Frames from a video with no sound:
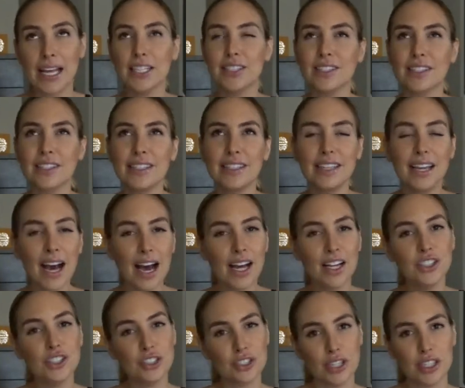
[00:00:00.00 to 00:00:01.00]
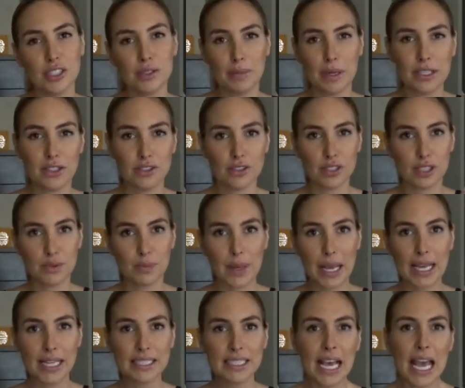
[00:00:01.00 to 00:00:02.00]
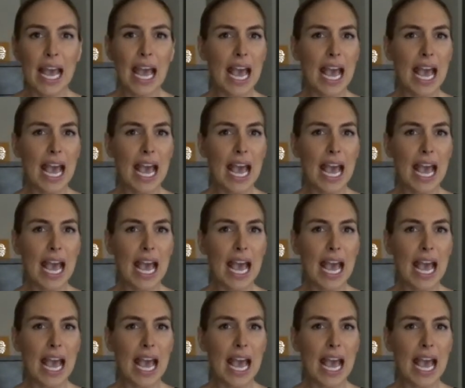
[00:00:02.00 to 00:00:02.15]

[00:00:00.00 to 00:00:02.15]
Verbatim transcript: It's a non-judgmental space.